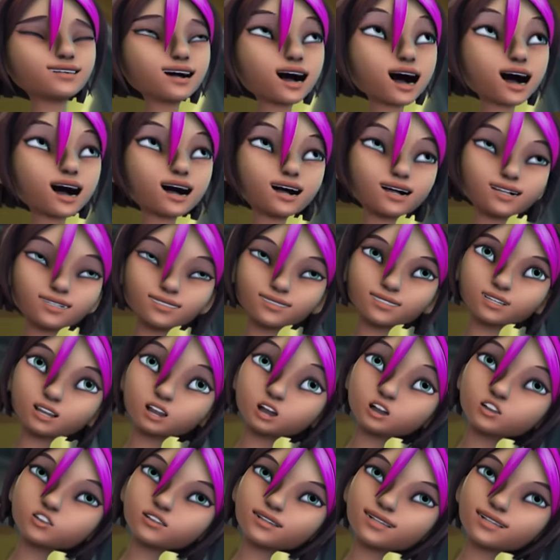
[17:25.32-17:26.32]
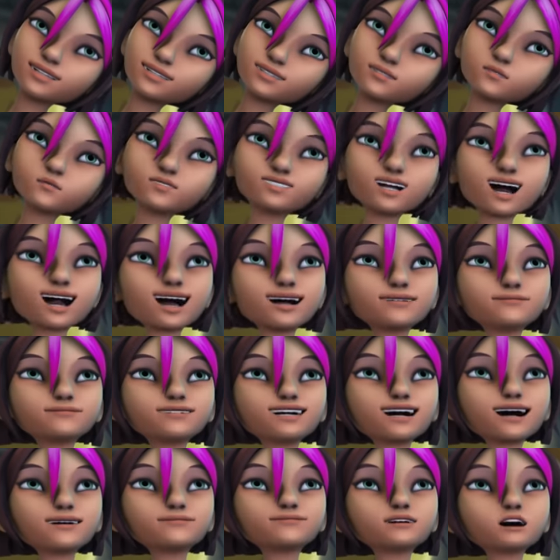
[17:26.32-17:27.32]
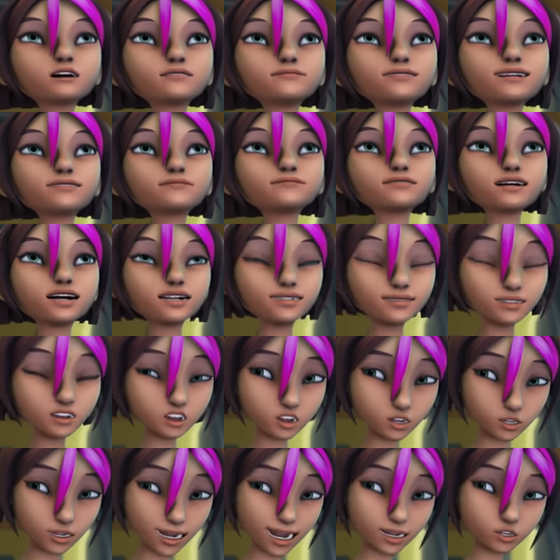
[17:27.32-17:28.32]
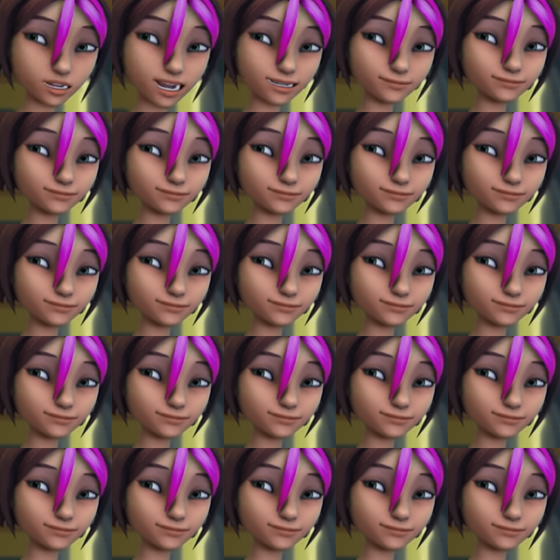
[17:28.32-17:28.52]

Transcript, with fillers: Yeah, sorry. We had a bit of a problem with a stowaway